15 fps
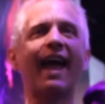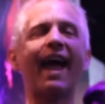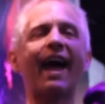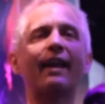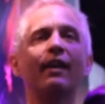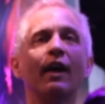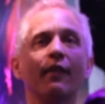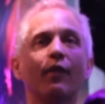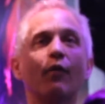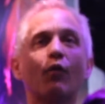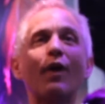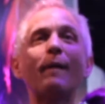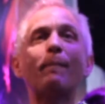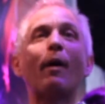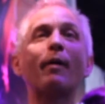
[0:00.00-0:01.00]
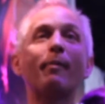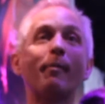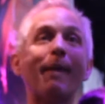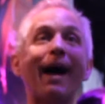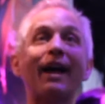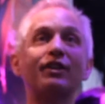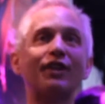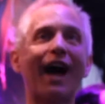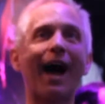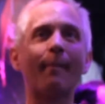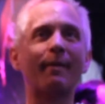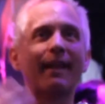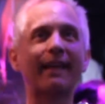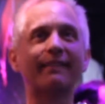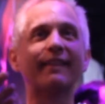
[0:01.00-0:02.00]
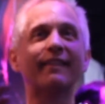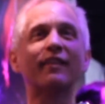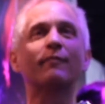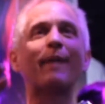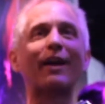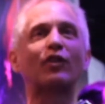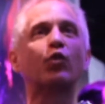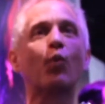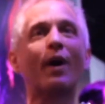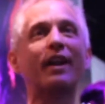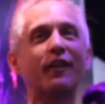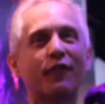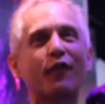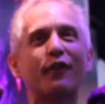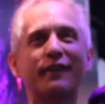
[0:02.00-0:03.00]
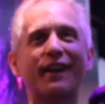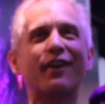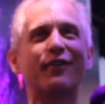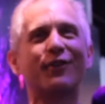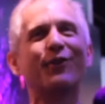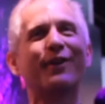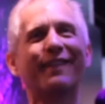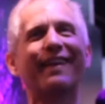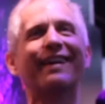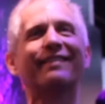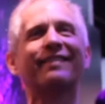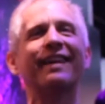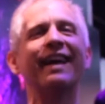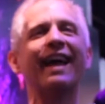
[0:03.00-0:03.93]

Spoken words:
And the great part about my job, and this is my 23rd year doing this,